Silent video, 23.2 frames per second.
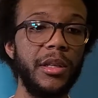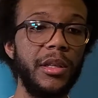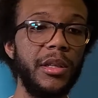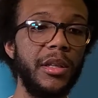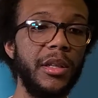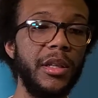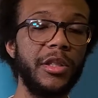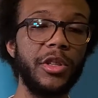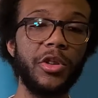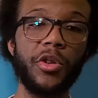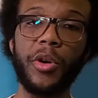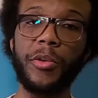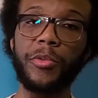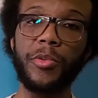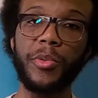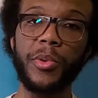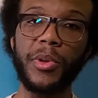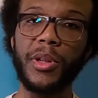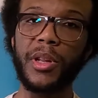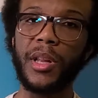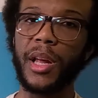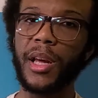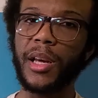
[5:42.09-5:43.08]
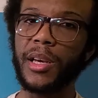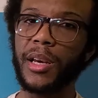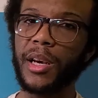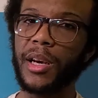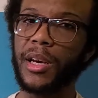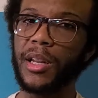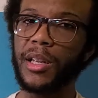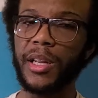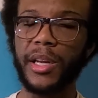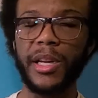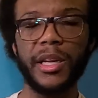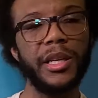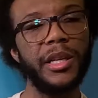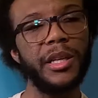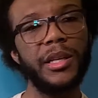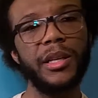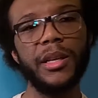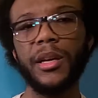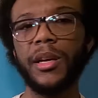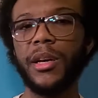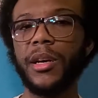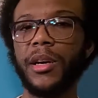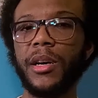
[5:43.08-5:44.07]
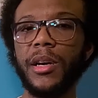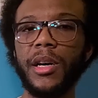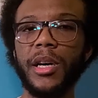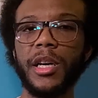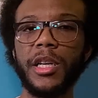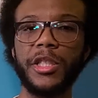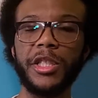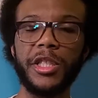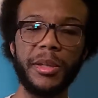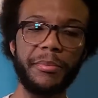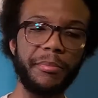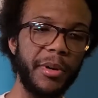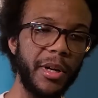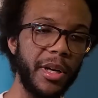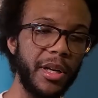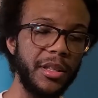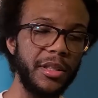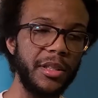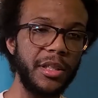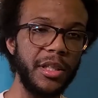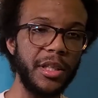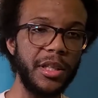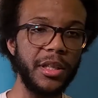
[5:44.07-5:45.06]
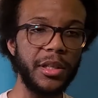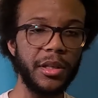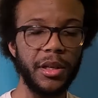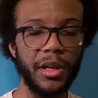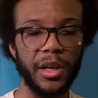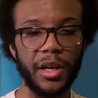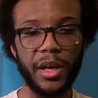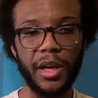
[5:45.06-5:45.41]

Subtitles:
gets equipped with like a lady, a chimpanzee,